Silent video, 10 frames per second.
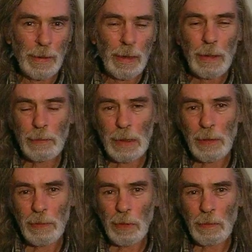And many
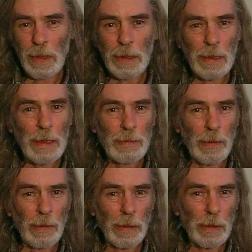of you may
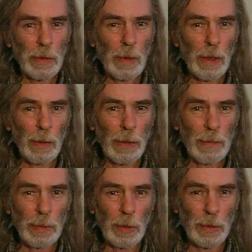even think you are on the
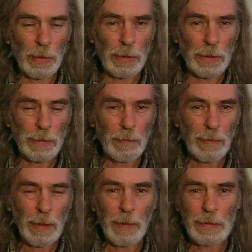borders
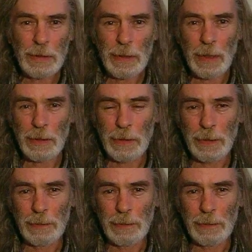of insanity.